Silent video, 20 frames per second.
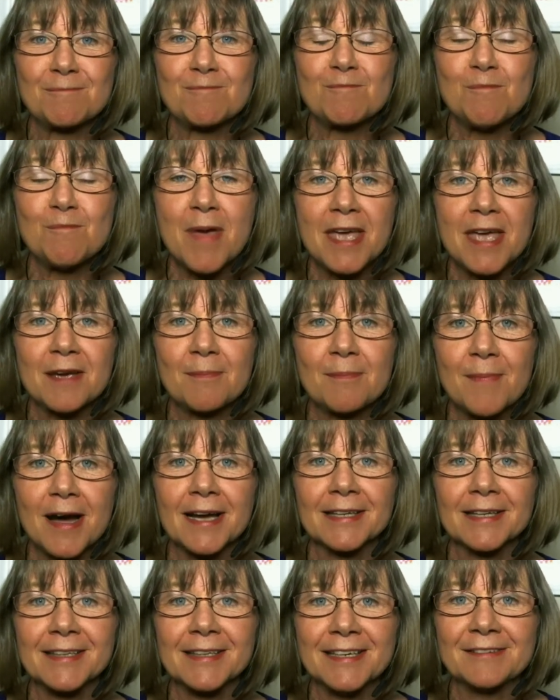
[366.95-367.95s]
make my
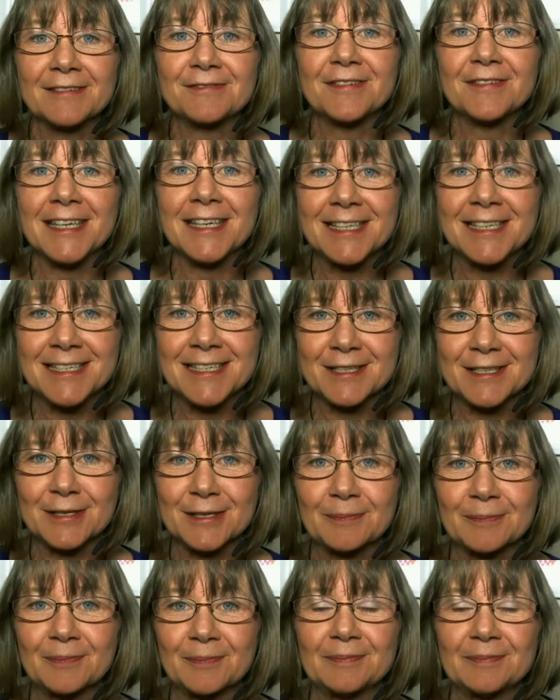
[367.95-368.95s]
life easier.